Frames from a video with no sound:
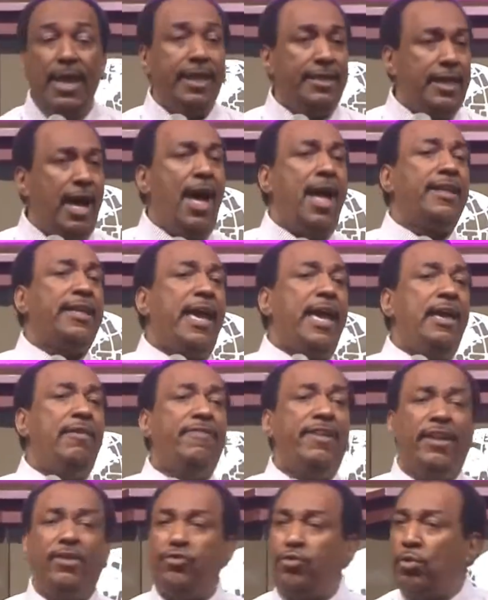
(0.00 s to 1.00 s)
And God
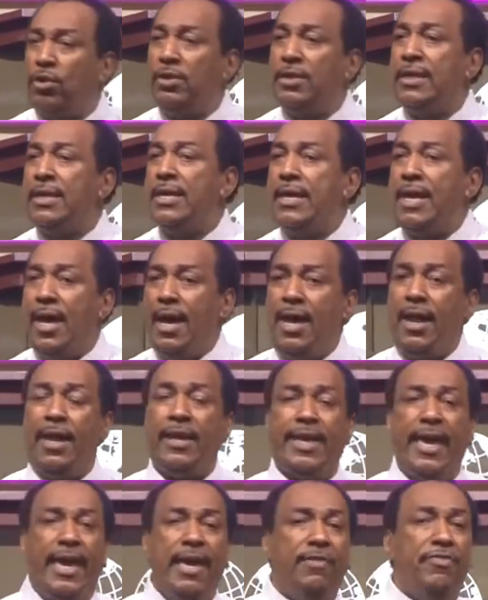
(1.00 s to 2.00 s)
gave Israel,
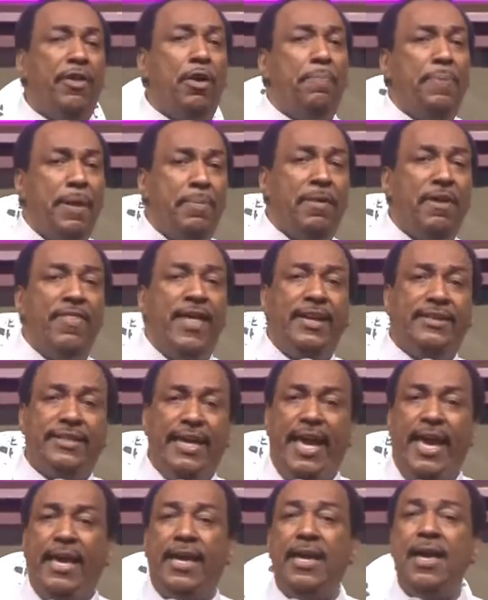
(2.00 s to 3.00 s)
I gave the people of that
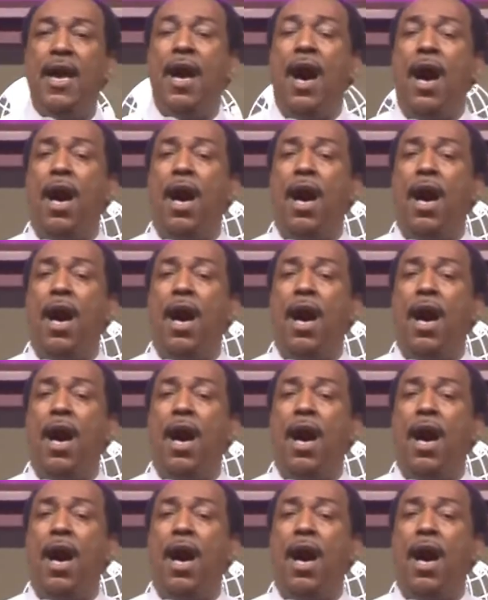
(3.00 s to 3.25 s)
day